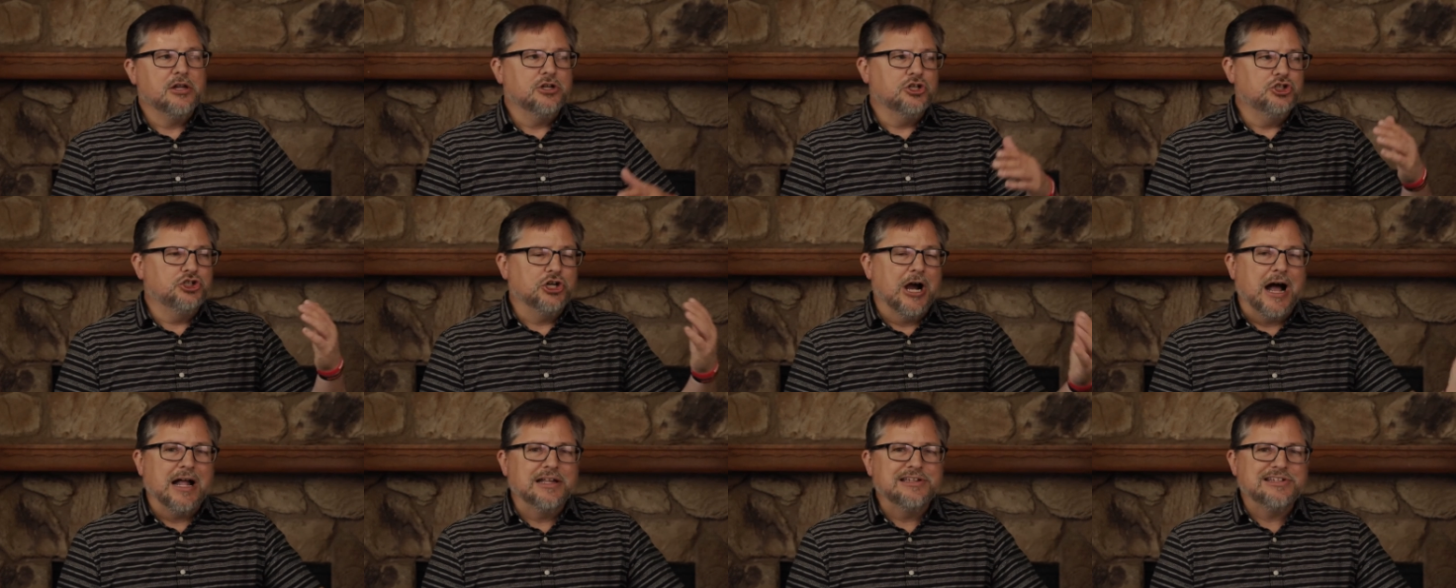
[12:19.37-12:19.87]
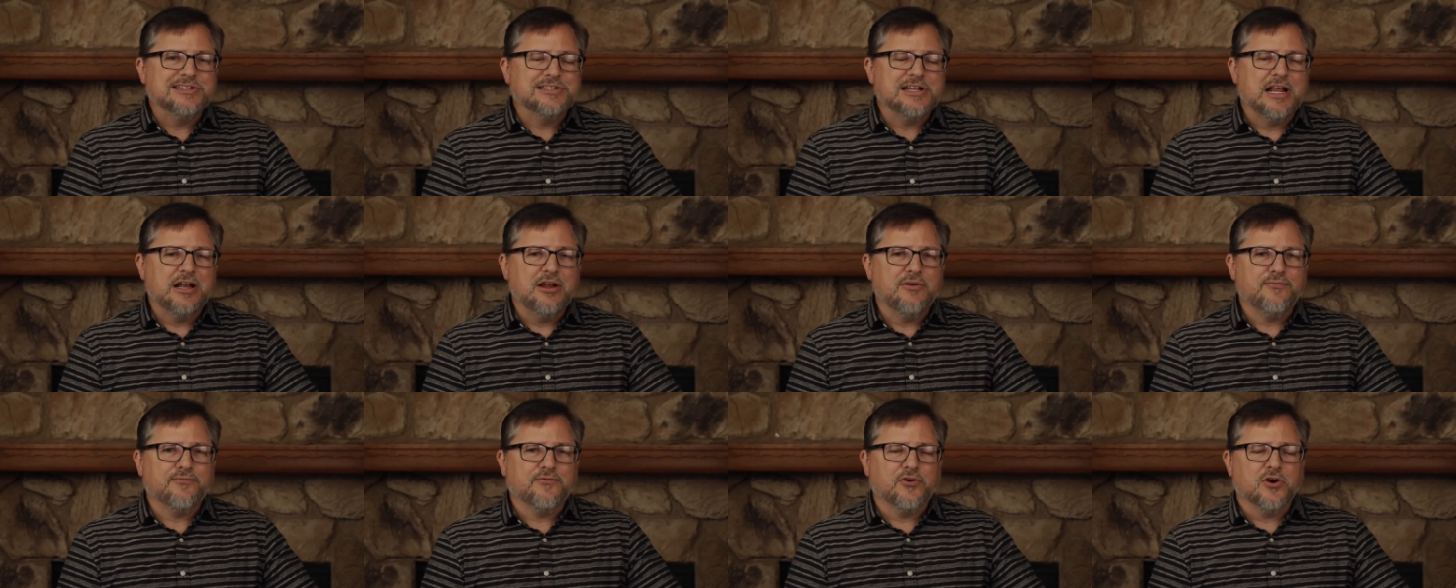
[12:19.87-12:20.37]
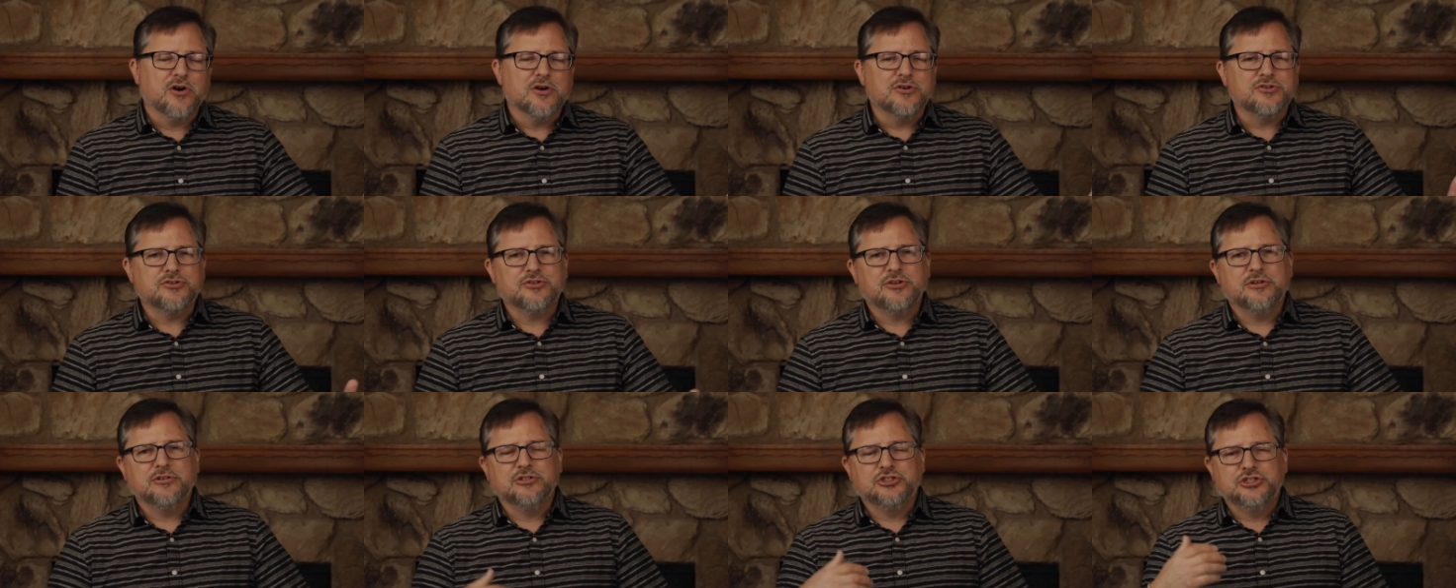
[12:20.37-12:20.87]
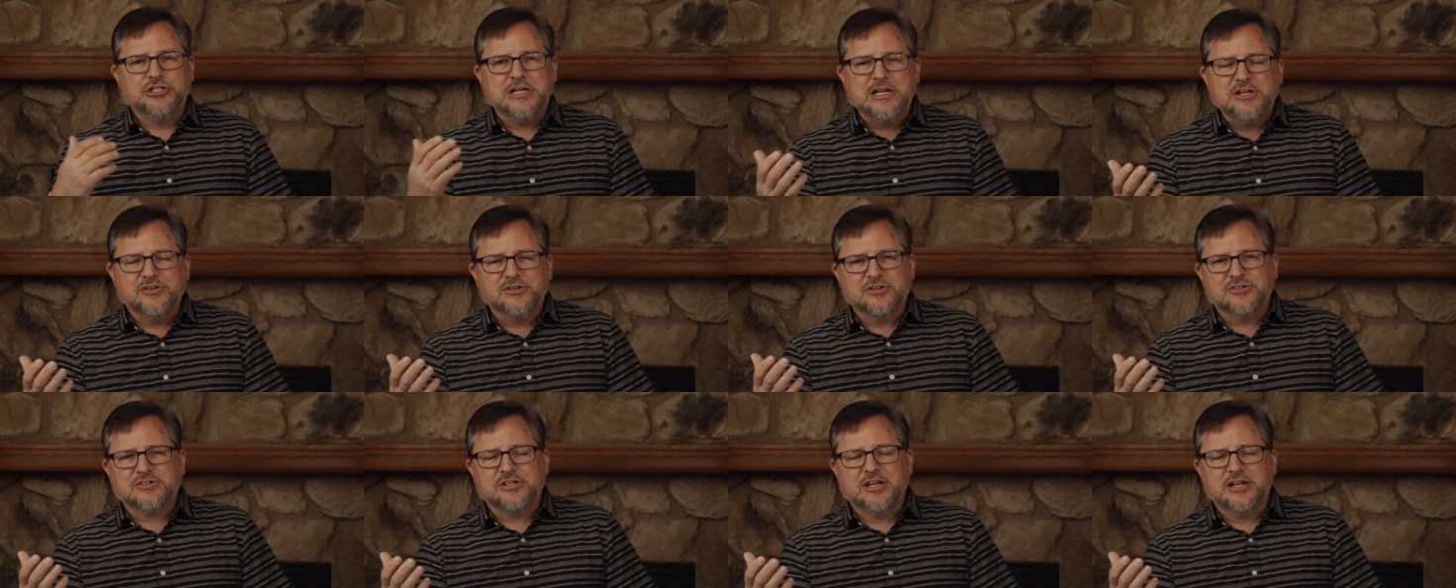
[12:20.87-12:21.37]
John said it first,
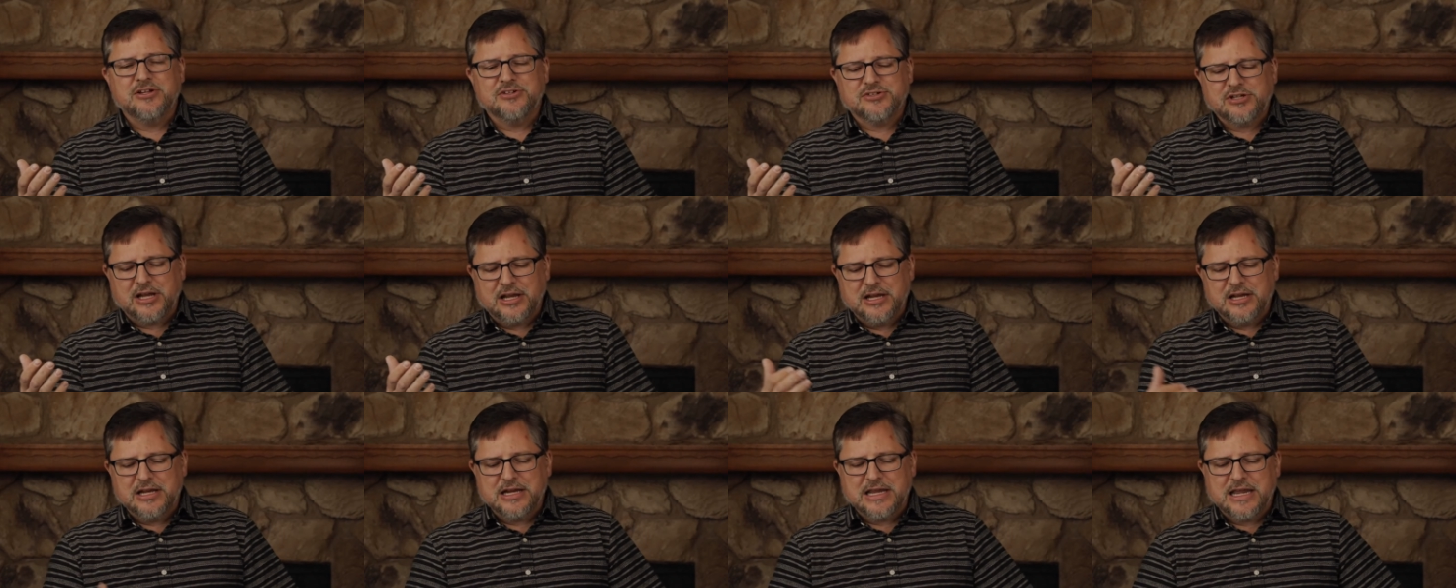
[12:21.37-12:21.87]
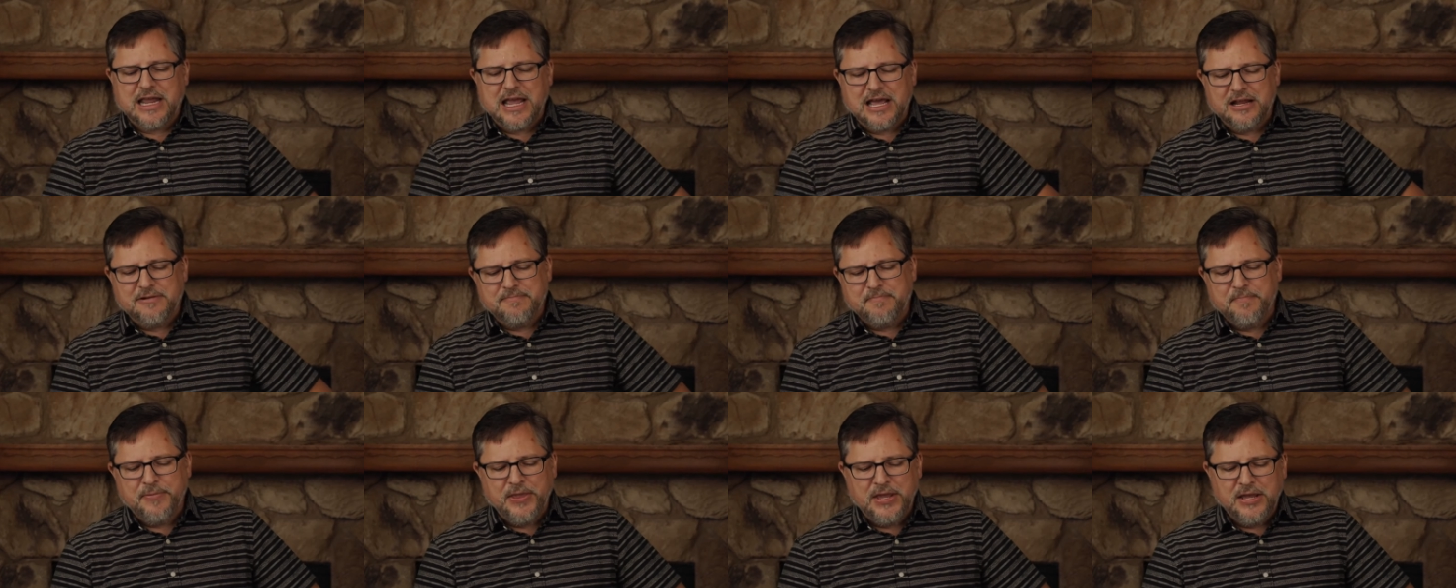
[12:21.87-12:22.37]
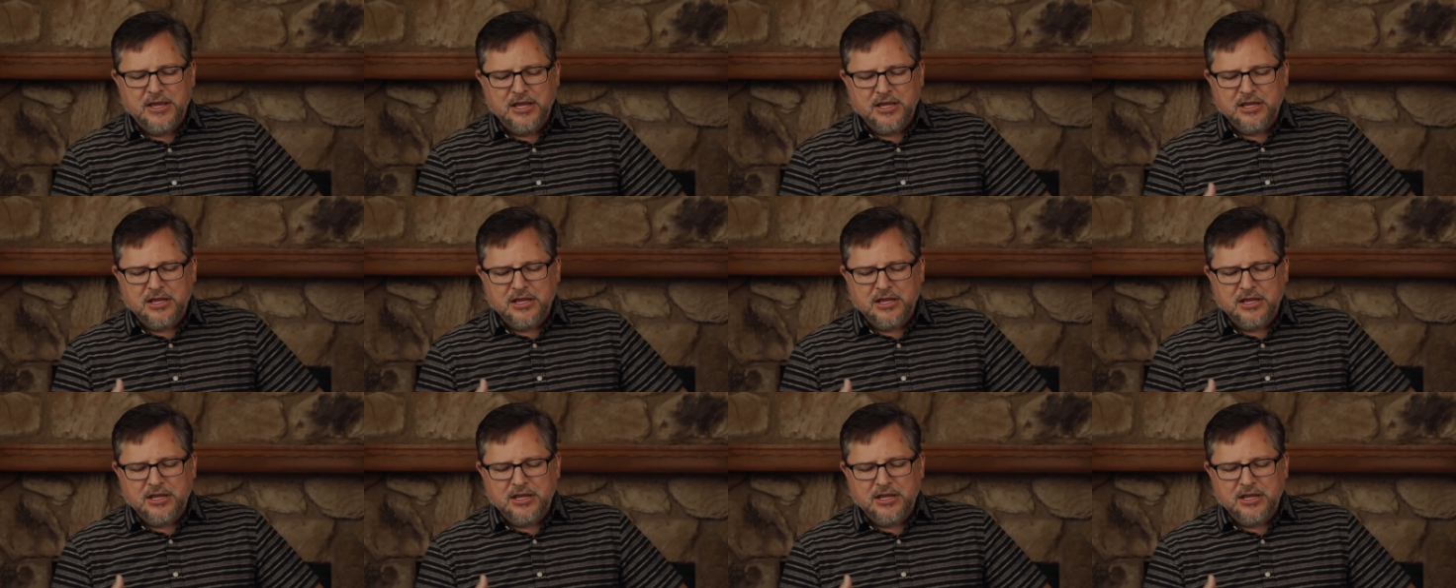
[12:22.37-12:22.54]
Jesus then said it again